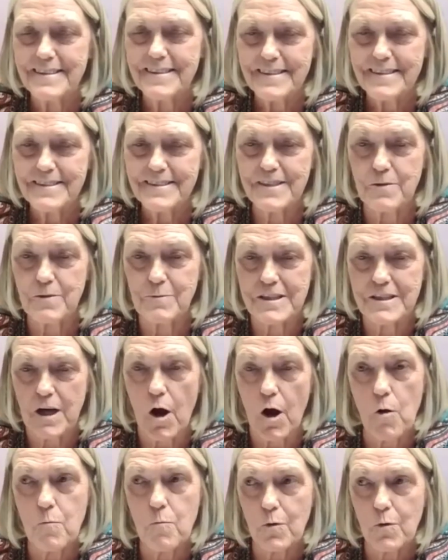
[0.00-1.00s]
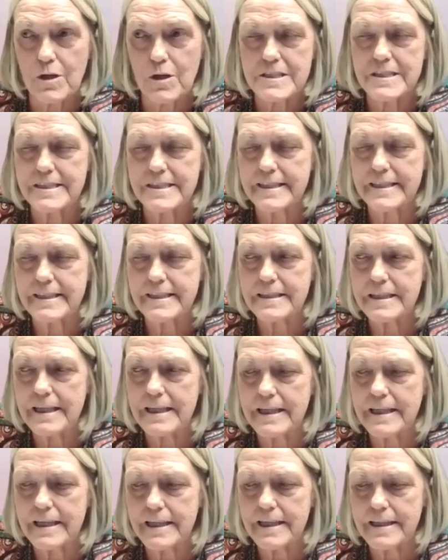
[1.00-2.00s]
So with a home warranty
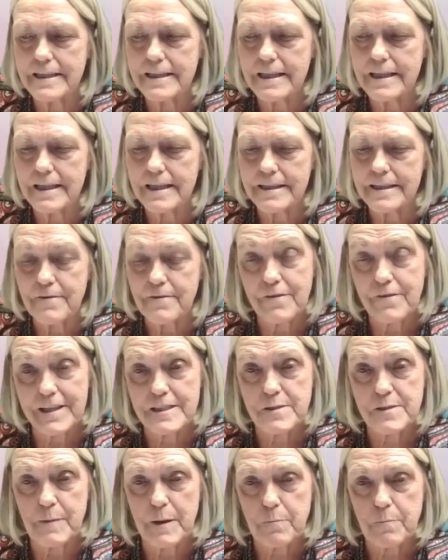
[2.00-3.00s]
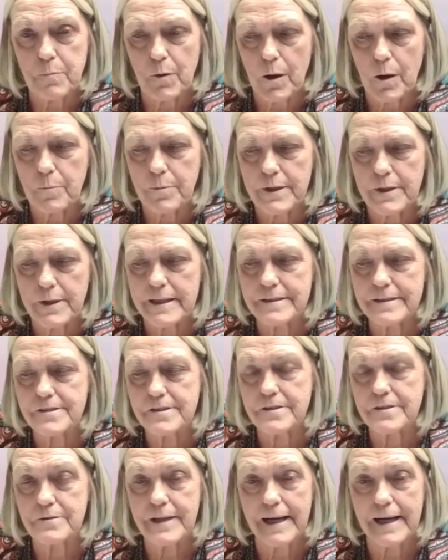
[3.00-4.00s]
and an investment property,
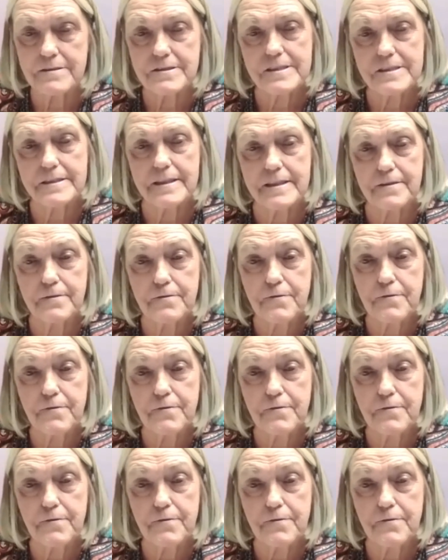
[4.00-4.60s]
so now instead of